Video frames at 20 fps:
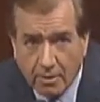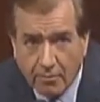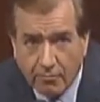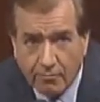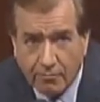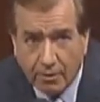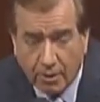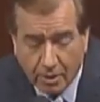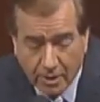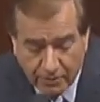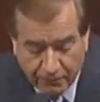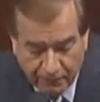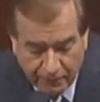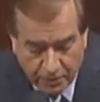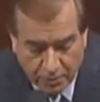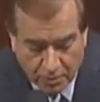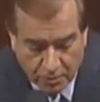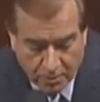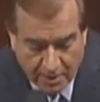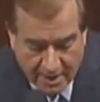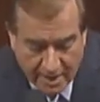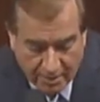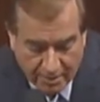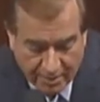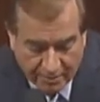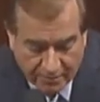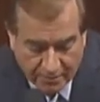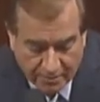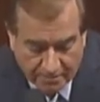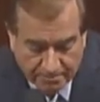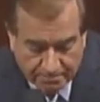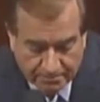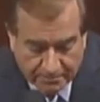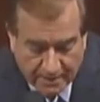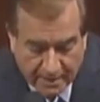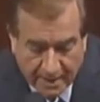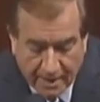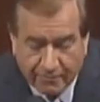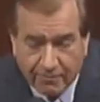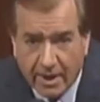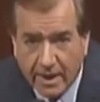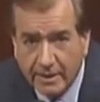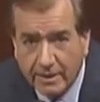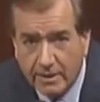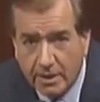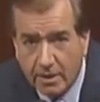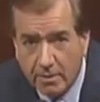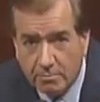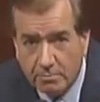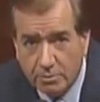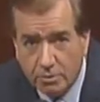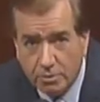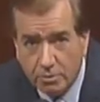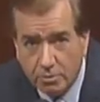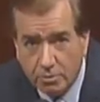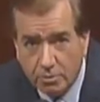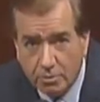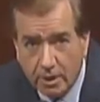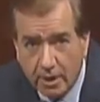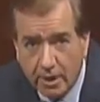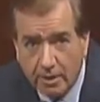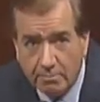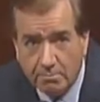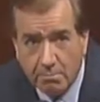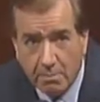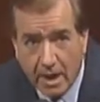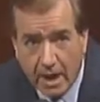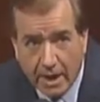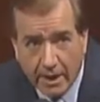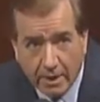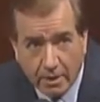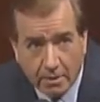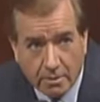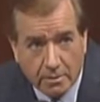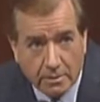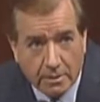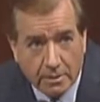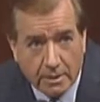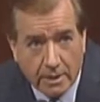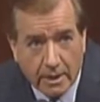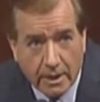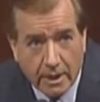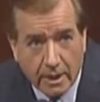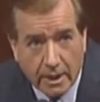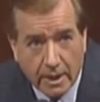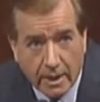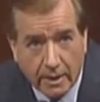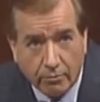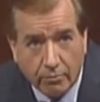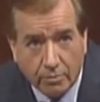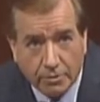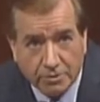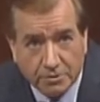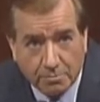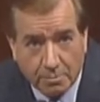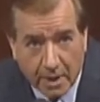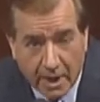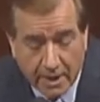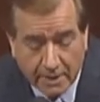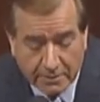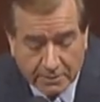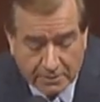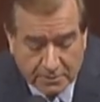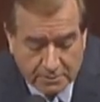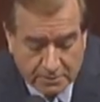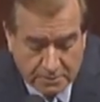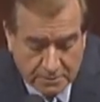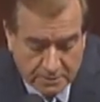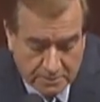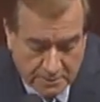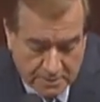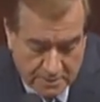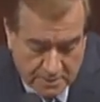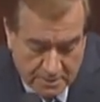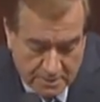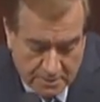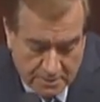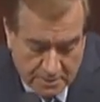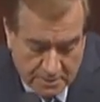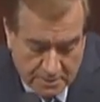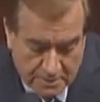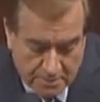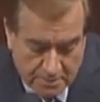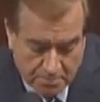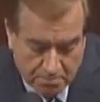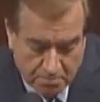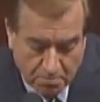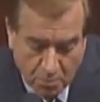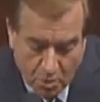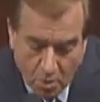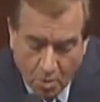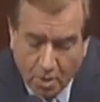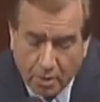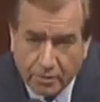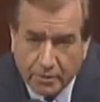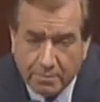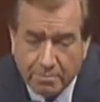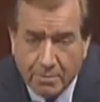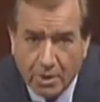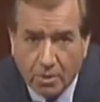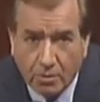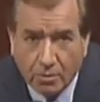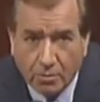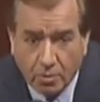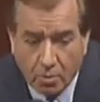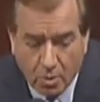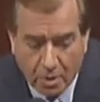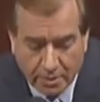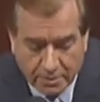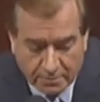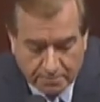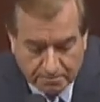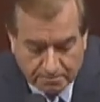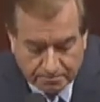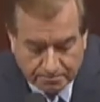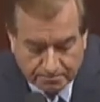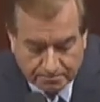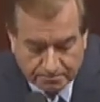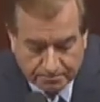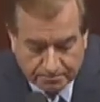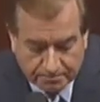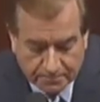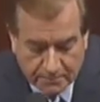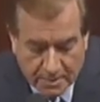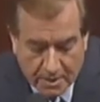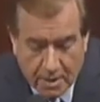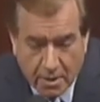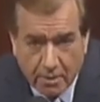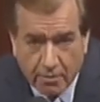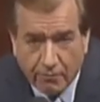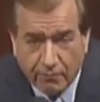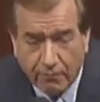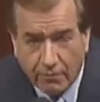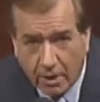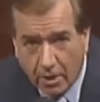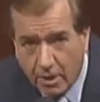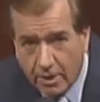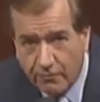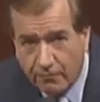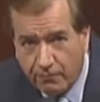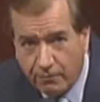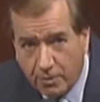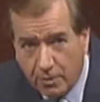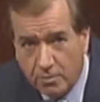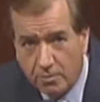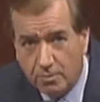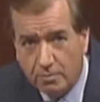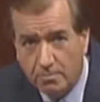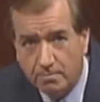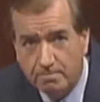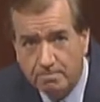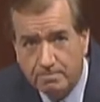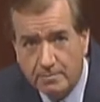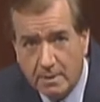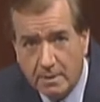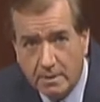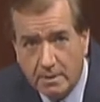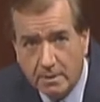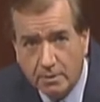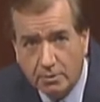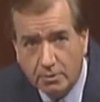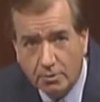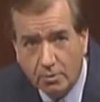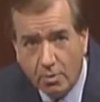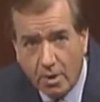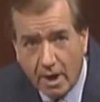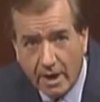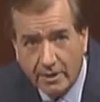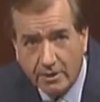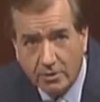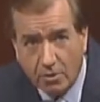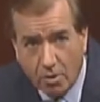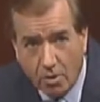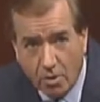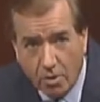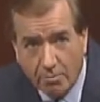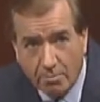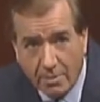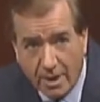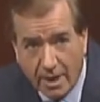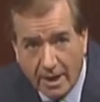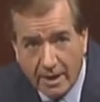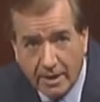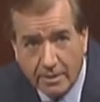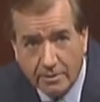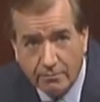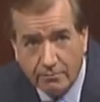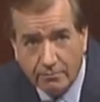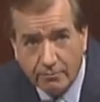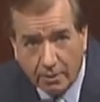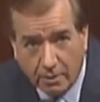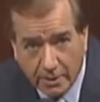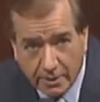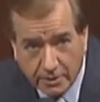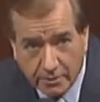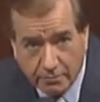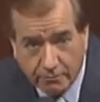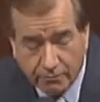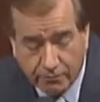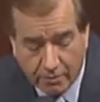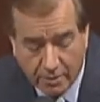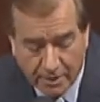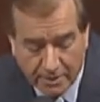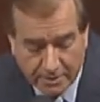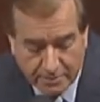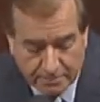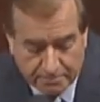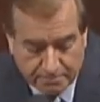Very few, however, have I come to admire and respect more than Milt Gordon. Very few do I call my very good friend.